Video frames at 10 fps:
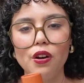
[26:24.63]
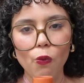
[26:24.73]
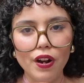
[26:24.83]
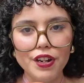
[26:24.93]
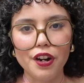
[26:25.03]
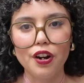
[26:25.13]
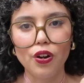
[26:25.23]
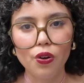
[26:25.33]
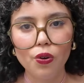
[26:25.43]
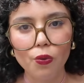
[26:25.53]

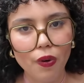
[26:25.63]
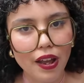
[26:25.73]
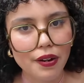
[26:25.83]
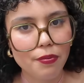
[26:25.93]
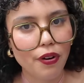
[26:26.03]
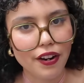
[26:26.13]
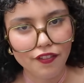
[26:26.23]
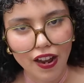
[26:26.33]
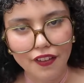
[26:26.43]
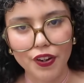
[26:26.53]
€1, 1.5
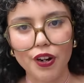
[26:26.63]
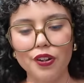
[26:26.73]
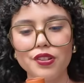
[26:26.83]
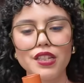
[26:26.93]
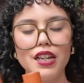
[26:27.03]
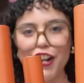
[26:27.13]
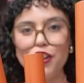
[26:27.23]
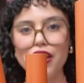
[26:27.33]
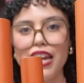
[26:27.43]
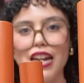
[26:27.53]
euros. Are
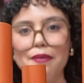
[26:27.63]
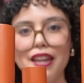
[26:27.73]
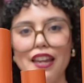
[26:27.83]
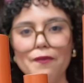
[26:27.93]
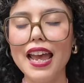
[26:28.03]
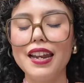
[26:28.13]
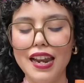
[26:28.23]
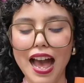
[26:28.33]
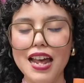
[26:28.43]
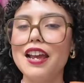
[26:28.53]
you kidding me?
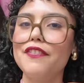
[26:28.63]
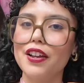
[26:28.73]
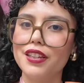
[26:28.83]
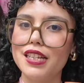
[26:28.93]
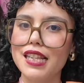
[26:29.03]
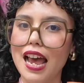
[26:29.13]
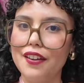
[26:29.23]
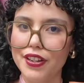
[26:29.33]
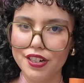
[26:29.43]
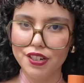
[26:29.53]
Again, had I found this
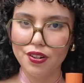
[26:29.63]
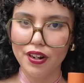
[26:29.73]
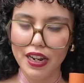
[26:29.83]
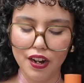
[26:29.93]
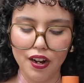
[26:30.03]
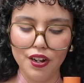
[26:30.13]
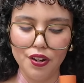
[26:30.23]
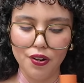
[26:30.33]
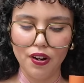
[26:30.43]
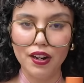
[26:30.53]
at a vintage store here in New
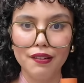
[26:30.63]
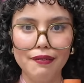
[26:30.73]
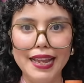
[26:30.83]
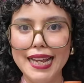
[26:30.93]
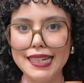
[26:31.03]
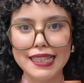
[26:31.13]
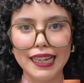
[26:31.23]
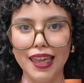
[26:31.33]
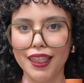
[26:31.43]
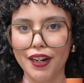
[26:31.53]
York,
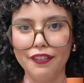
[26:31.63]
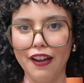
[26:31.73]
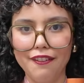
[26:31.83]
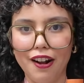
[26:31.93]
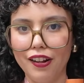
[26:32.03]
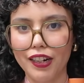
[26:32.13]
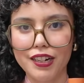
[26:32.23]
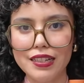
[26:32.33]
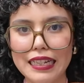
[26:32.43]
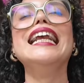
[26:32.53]
easily
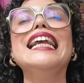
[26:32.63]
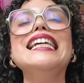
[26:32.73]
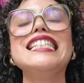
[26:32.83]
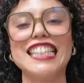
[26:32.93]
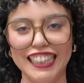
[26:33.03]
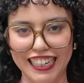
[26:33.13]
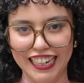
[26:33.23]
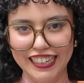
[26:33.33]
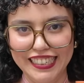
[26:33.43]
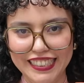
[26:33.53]
$35.
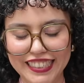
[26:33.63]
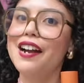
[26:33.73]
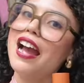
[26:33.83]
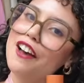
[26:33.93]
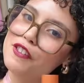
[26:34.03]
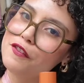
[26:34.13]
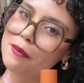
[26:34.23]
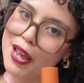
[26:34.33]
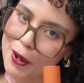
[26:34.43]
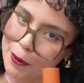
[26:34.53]
Easily! And now I have them for
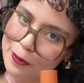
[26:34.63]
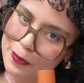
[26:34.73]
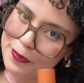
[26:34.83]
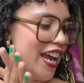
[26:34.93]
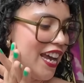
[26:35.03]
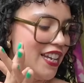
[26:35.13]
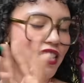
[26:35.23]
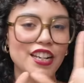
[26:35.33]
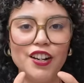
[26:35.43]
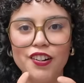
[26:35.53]
my home. Okay,
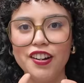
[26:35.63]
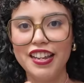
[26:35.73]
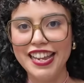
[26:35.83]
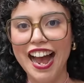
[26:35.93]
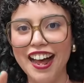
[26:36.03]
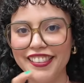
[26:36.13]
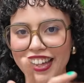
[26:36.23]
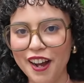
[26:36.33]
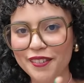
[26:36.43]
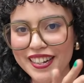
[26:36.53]
so yeah,
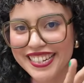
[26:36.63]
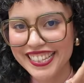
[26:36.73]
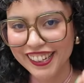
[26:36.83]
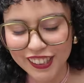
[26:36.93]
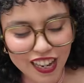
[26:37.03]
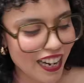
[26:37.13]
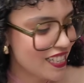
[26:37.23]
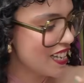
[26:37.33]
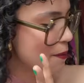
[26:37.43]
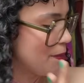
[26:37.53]
that was a
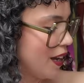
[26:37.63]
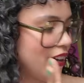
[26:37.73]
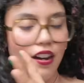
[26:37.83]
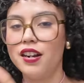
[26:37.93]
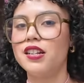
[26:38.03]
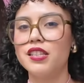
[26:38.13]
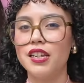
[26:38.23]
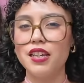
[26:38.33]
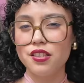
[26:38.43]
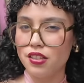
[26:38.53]
lot, but
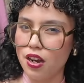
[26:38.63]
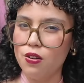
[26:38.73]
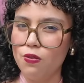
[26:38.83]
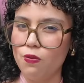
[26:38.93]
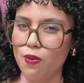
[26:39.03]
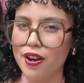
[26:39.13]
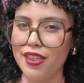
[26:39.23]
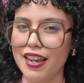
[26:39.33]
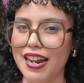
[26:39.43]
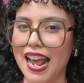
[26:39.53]
honestly, so
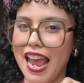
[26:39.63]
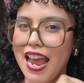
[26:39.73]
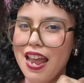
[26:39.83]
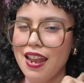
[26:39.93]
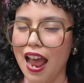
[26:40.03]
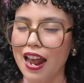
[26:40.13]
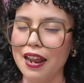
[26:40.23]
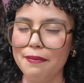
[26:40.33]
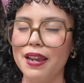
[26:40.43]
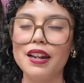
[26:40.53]
worth it. And had
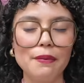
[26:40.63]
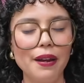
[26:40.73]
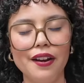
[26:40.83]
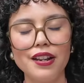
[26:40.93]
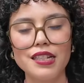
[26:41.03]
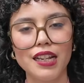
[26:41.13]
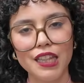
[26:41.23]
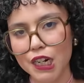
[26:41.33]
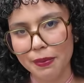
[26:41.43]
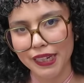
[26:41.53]
I been in Paris a
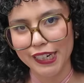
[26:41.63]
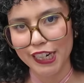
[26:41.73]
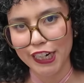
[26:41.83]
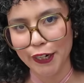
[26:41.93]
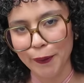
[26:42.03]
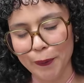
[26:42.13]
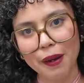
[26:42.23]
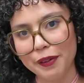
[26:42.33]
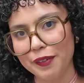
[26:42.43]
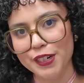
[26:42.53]
little bit longer,
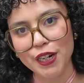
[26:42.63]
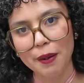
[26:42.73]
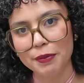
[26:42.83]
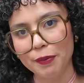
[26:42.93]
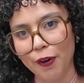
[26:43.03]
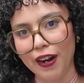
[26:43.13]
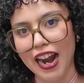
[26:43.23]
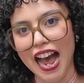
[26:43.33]
probably would have shopped more.